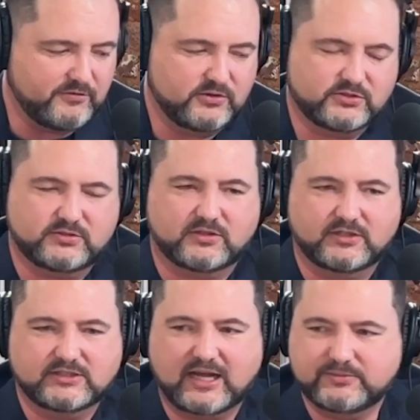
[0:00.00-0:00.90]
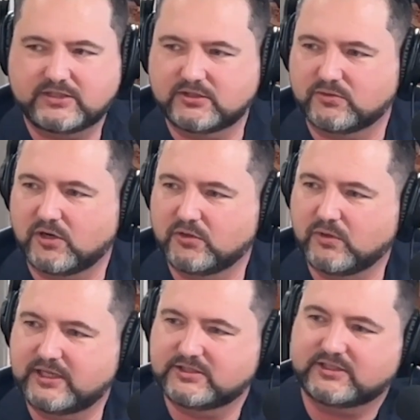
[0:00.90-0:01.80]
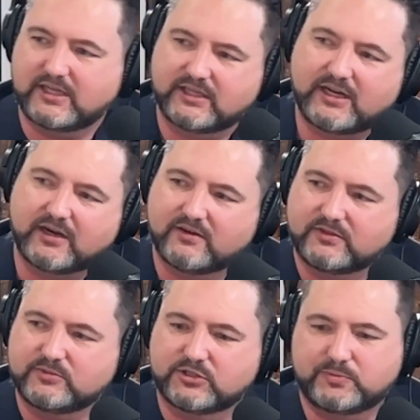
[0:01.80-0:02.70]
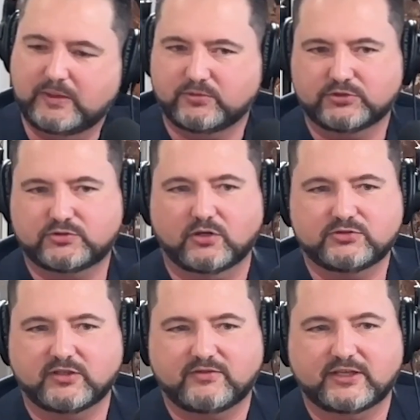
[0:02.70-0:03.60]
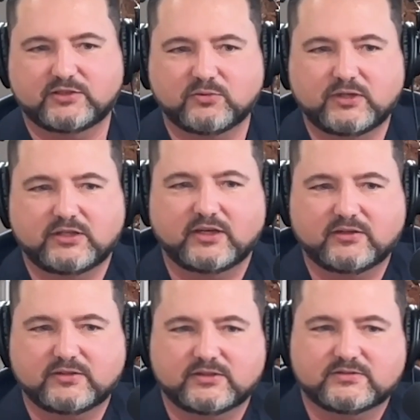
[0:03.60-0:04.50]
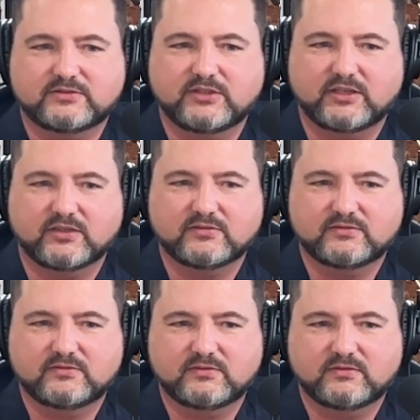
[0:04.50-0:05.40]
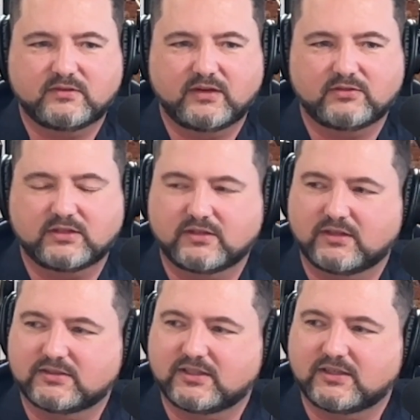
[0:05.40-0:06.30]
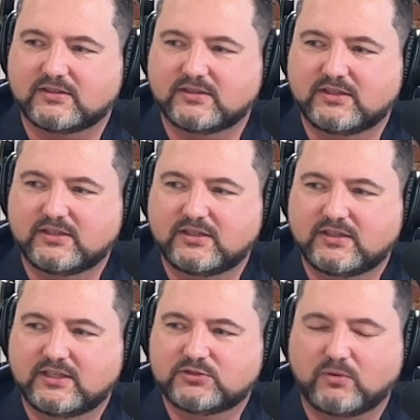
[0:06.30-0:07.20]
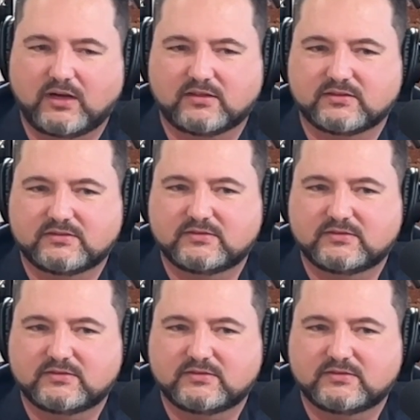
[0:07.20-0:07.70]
folks are adopting the roadways and taking care of them. Just people just throw stuff out their window and, everything like that. That's wild.